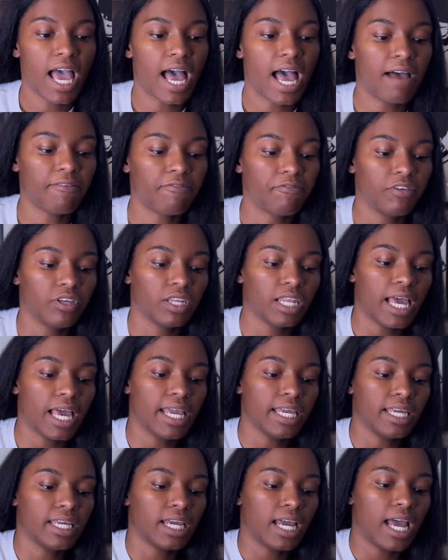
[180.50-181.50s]
I feel
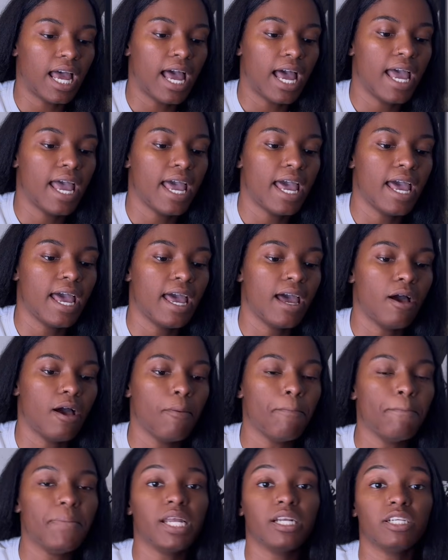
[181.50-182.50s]
like I had
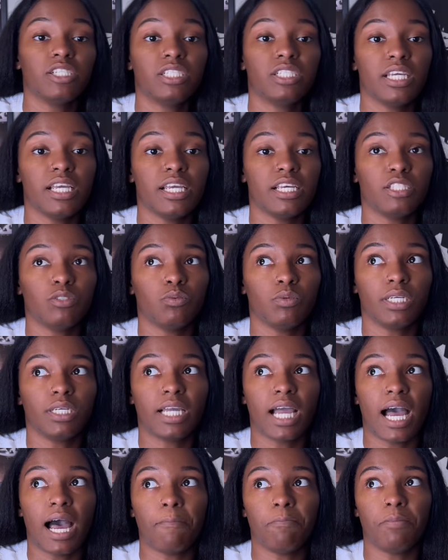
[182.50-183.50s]
a better chance with
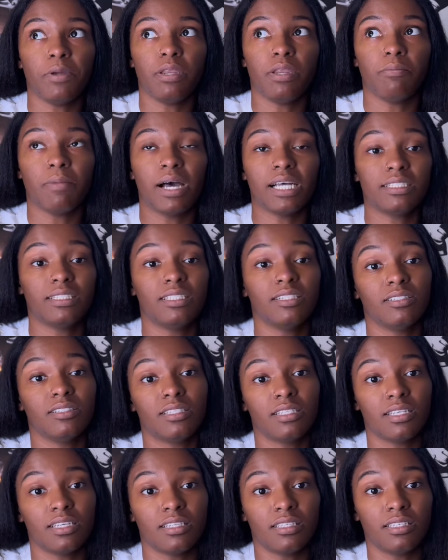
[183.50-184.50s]
copping my steel
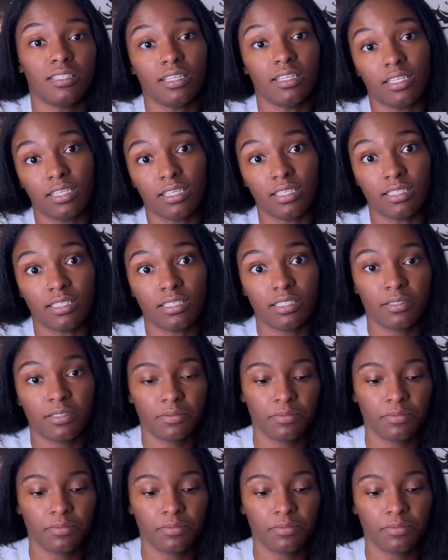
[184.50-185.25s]
tins than these.